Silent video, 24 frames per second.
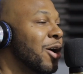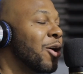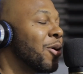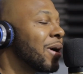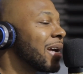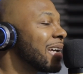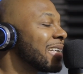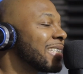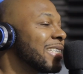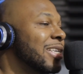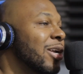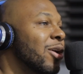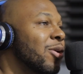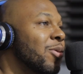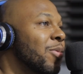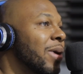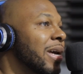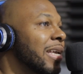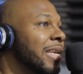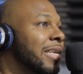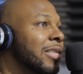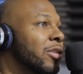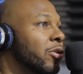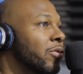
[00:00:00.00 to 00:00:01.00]
I prep no, my piece no up.
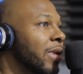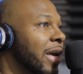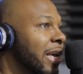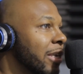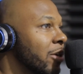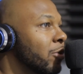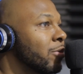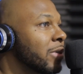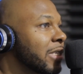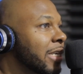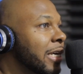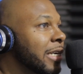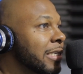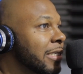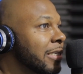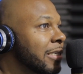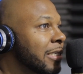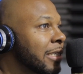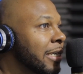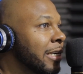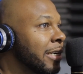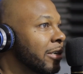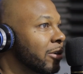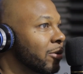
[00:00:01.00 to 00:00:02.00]
way to do that. You was cousin
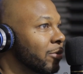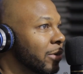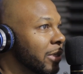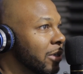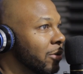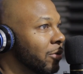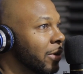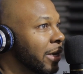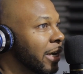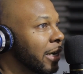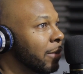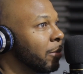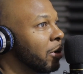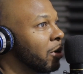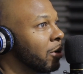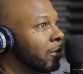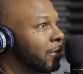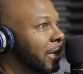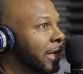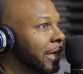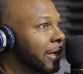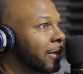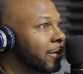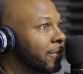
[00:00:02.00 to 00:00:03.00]
Skeeter when you came home.
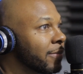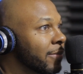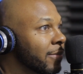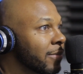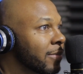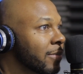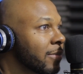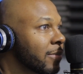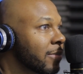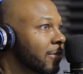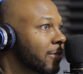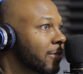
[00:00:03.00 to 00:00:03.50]
No, listen, listen. Let